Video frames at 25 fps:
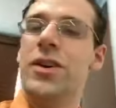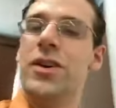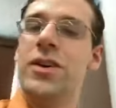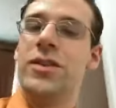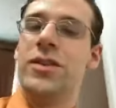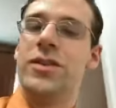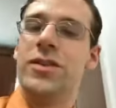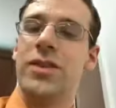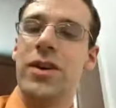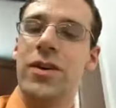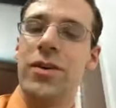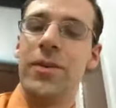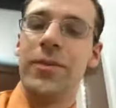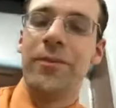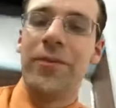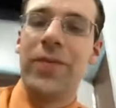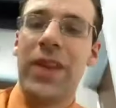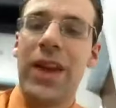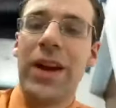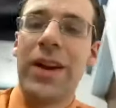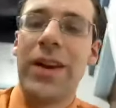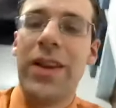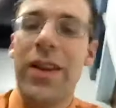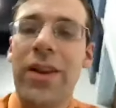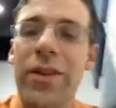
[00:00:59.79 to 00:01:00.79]
So the
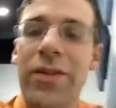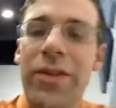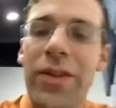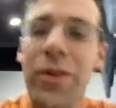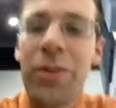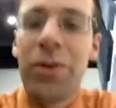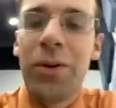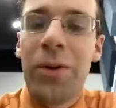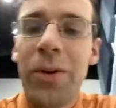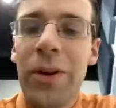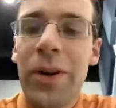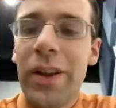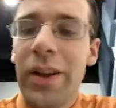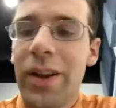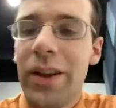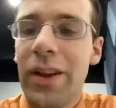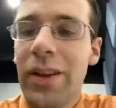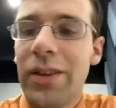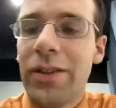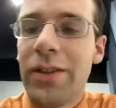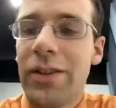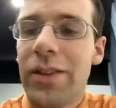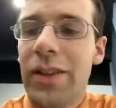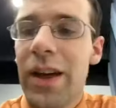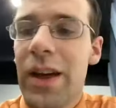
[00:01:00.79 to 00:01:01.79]
idea of the chord
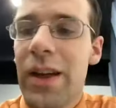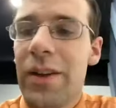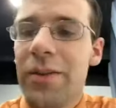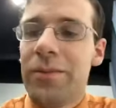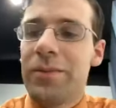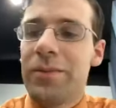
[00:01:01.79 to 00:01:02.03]
is that